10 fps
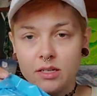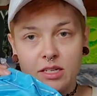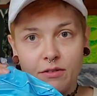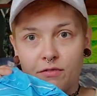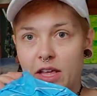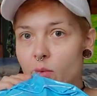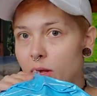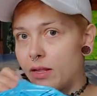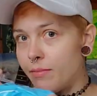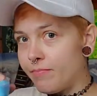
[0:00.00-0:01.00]
deflate
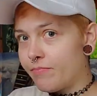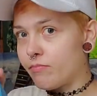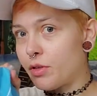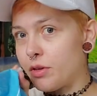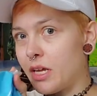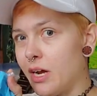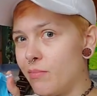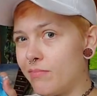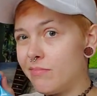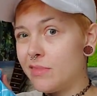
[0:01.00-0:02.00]
while I'm blowing it
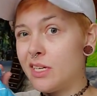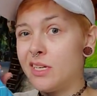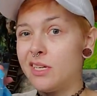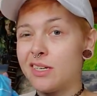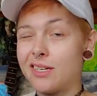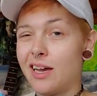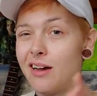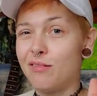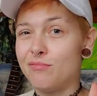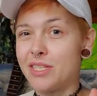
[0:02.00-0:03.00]
up.
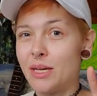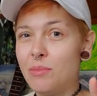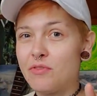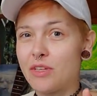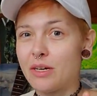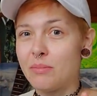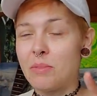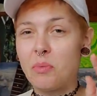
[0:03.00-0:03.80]
Some of them,